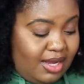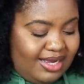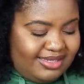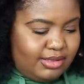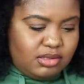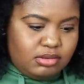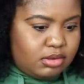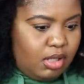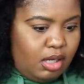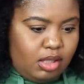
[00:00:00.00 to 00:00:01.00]
Oh,
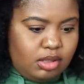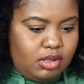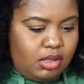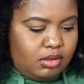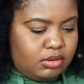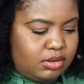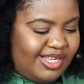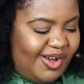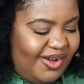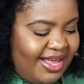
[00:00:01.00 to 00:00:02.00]
girl, no.
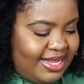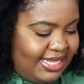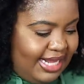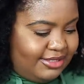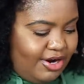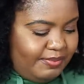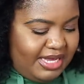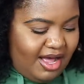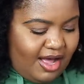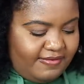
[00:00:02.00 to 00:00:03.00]
So that turned me
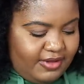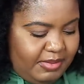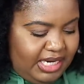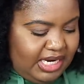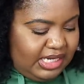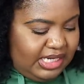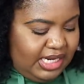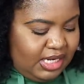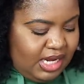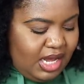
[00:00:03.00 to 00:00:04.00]
off
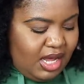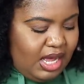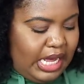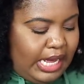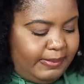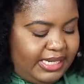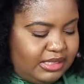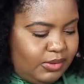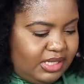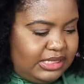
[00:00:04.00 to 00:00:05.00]
immediately. Let's
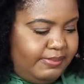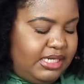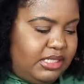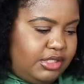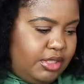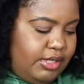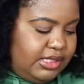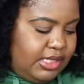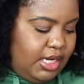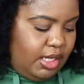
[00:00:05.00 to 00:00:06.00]
see what the deep conditioner
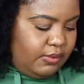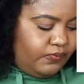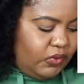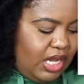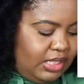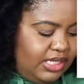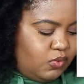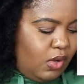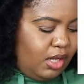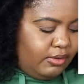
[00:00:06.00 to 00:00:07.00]
is saying. At least
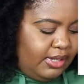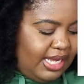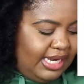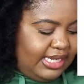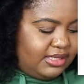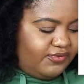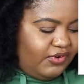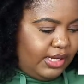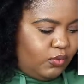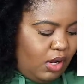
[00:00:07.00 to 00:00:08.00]
freaking
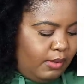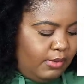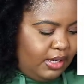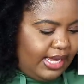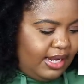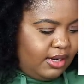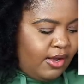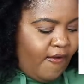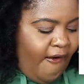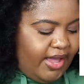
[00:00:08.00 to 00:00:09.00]
Walmart got
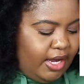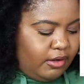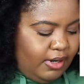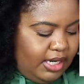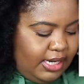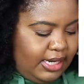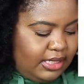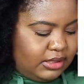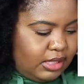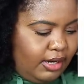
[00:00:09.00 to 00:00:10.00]

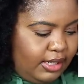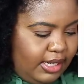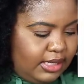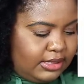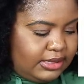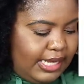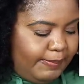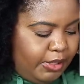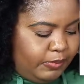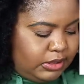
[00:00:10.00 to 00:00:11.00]
ingredients. Target, step
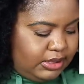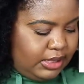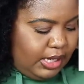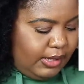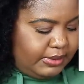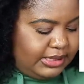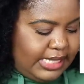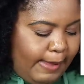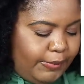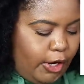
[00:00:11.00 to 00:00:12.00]
your pussy up.
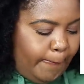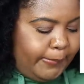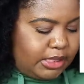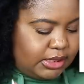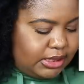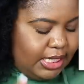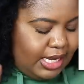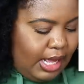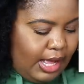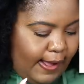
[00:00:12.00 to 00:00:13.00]
Step your pussy
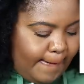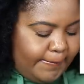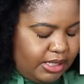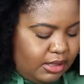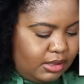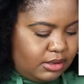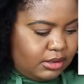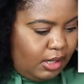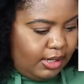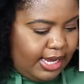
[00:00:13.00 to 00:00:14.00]
up,
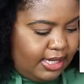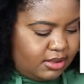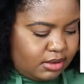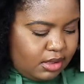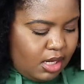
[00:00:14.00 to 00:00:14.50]
Target.